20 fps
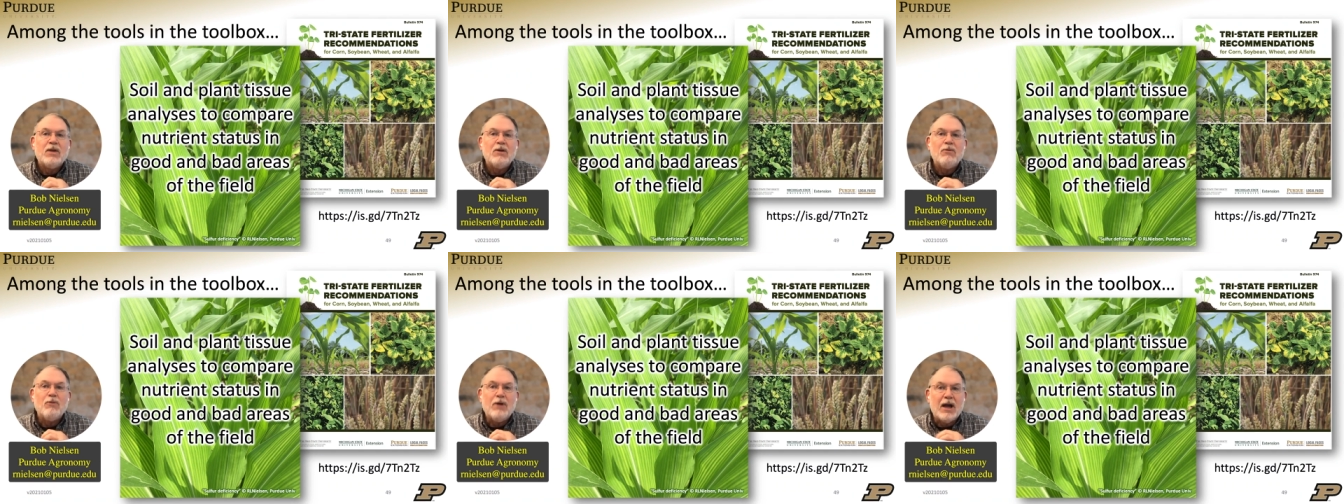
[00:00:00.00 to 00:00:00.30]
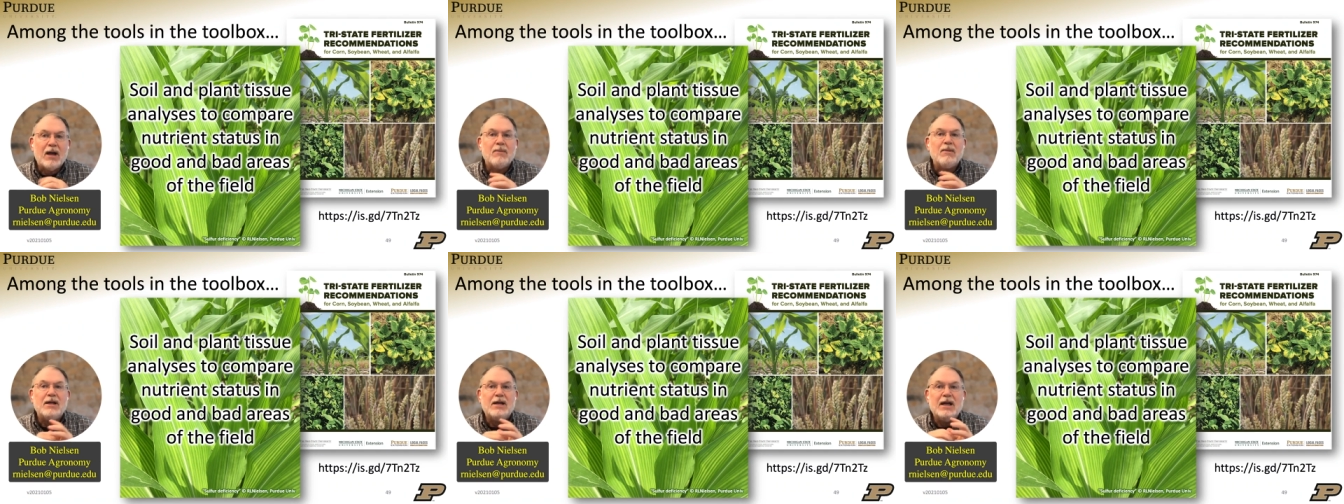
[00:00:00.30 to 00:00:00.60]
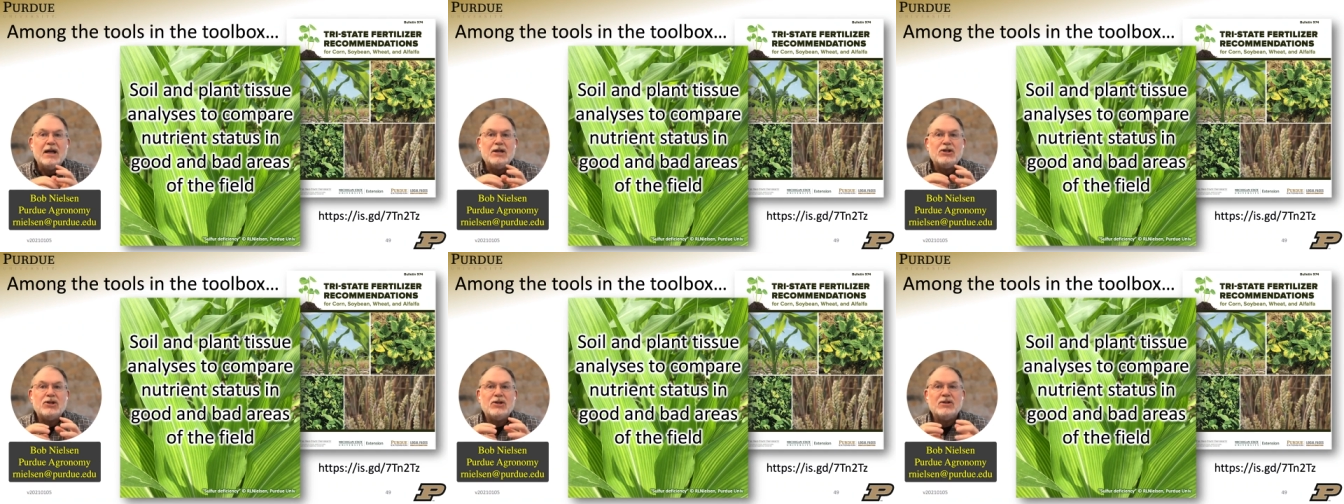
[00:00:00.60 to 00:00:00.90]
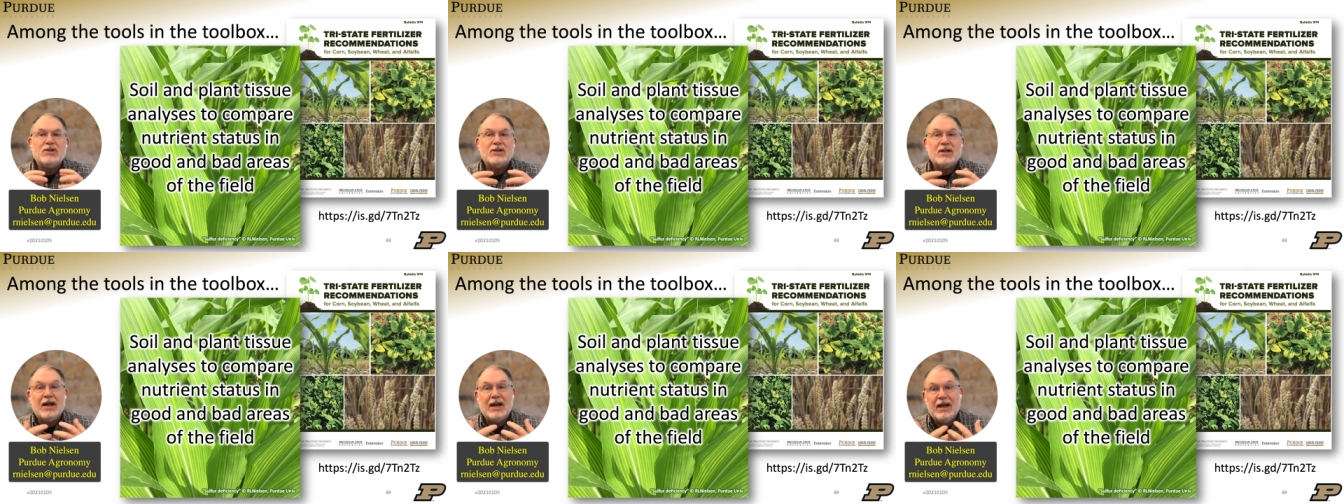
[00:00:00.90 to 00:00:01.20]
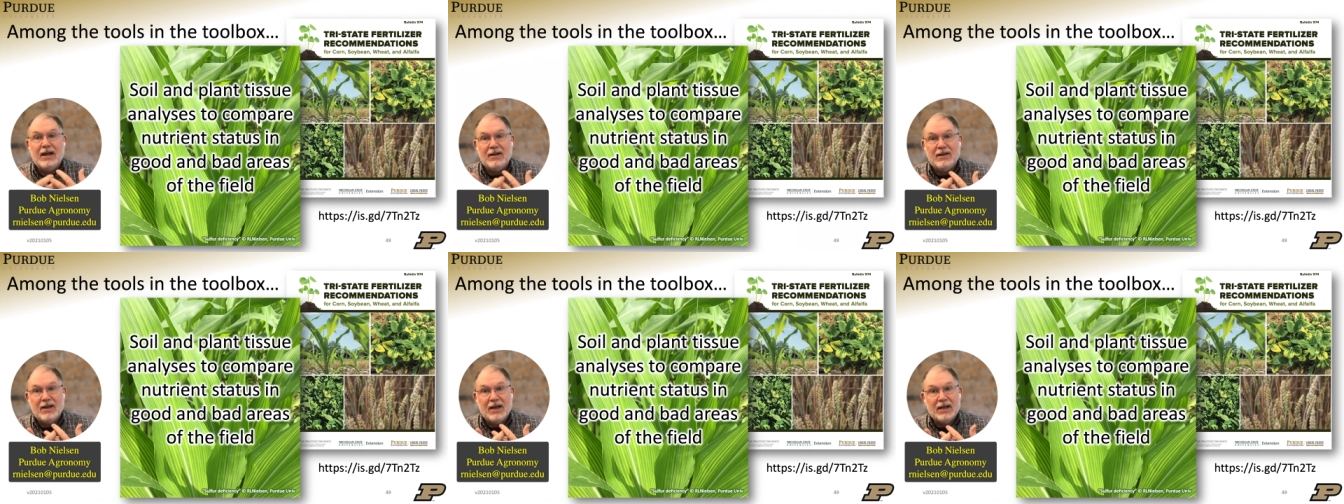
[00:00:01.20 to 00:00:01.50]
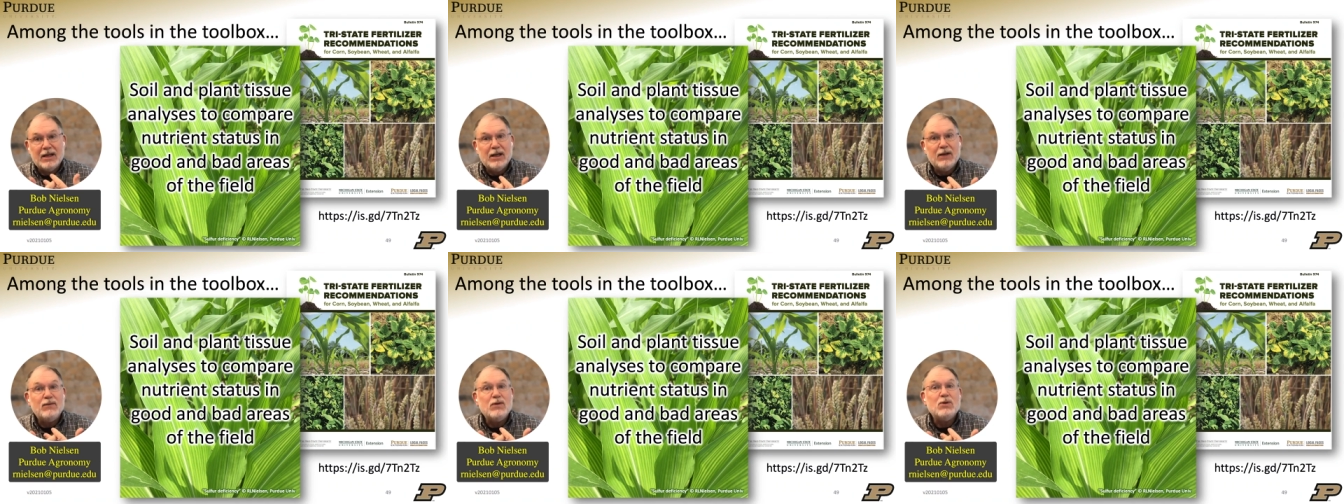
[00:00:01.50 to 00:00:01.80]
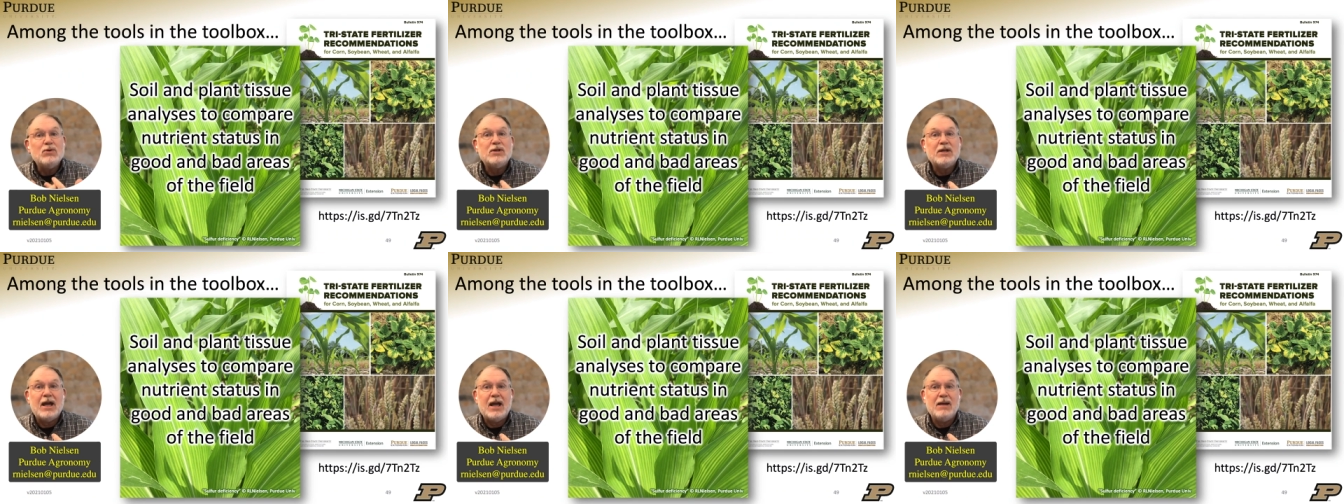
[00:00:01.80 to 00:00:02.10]
recommendations that, that give you
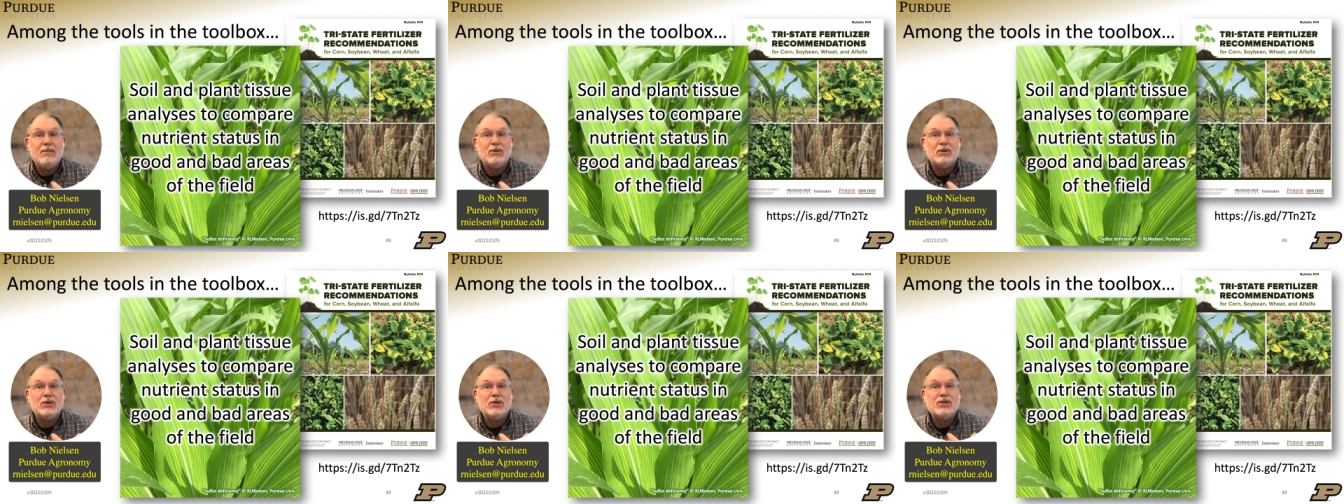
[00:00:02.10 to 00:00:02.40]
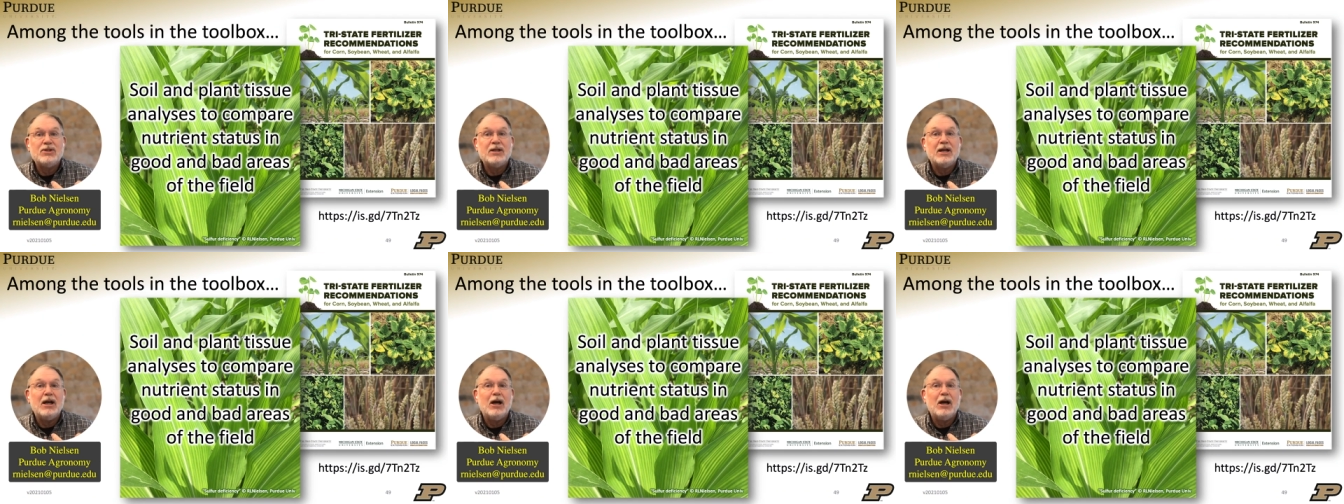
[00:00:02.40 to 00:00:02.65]
tables to